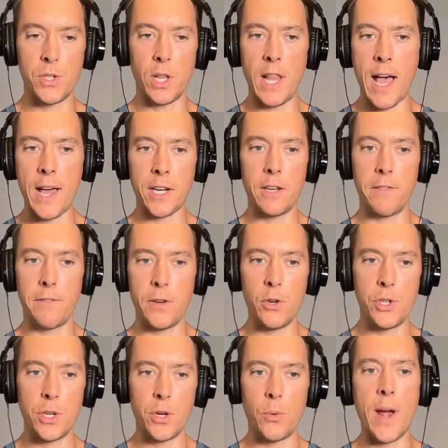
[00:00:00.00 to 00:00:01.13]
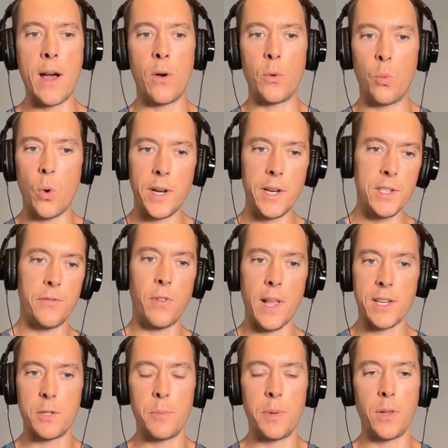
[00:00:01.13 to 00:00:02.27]
a lot of confusion around what is
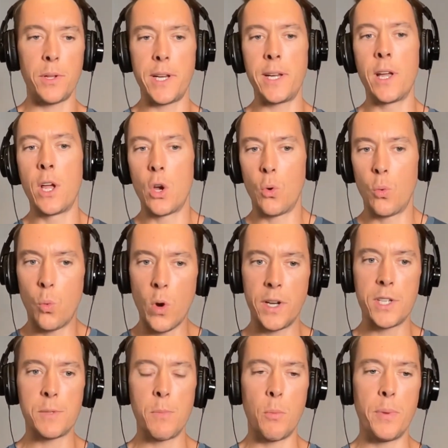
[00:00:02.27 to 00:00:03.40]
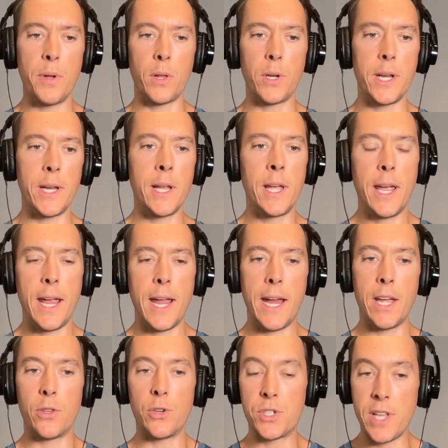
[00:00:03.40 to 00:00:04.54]
flexibility, what is mobility,
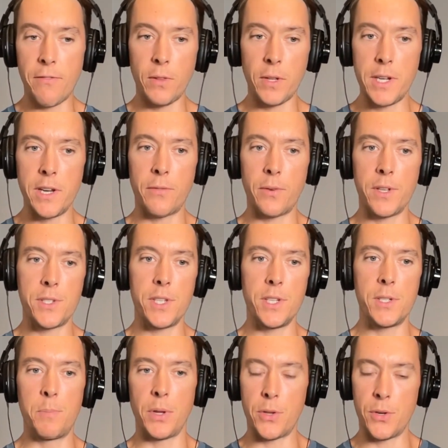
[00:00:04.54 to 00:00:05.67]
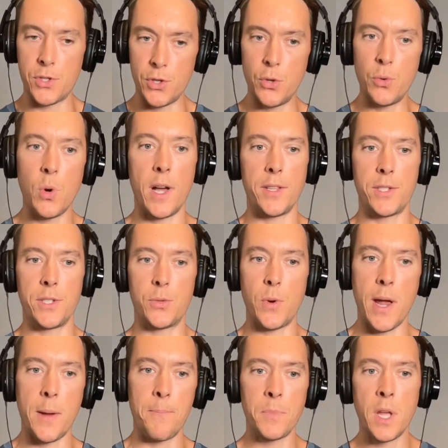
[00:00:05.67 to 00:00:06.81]
and there's definitely differences, but there's nuances,
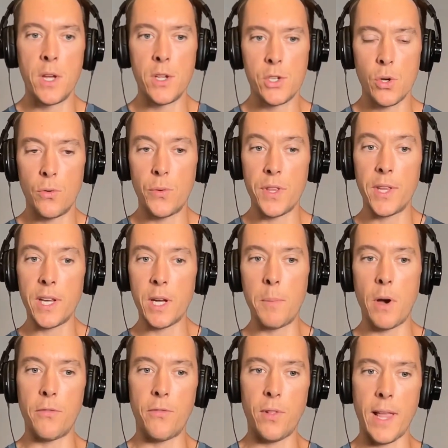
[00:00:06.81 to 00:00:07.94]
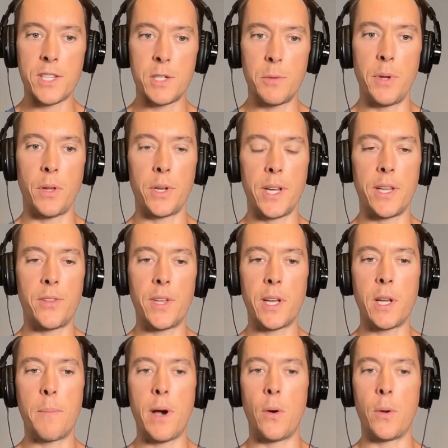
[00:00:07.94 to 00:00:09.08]
right? So if we think about flexibility, think
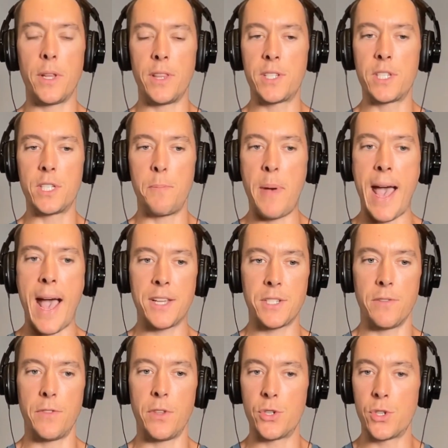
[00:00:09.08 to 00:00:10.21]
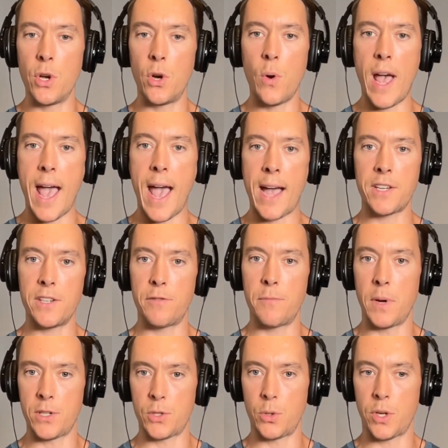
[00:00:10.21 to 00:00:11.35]
about this is passive. There's no active
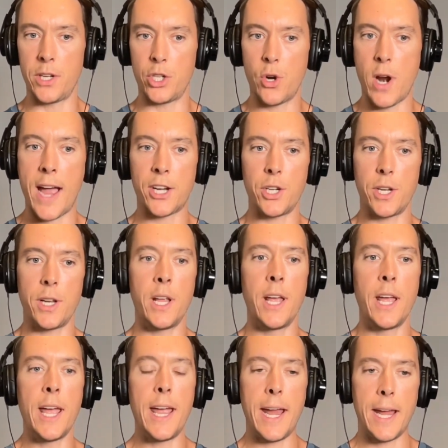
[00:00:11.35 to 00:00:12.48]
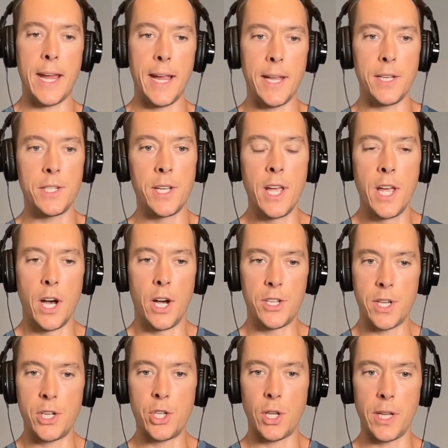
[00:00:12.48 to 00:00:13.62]
muscle contraction. And
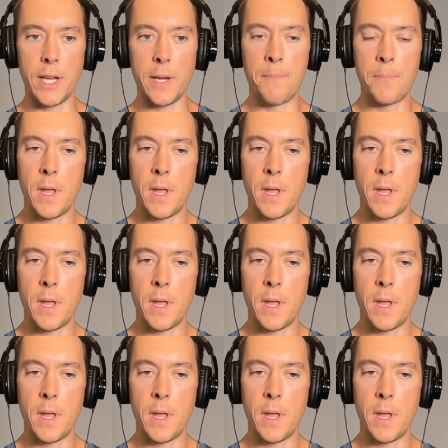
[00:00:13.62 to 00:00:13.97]
essentially,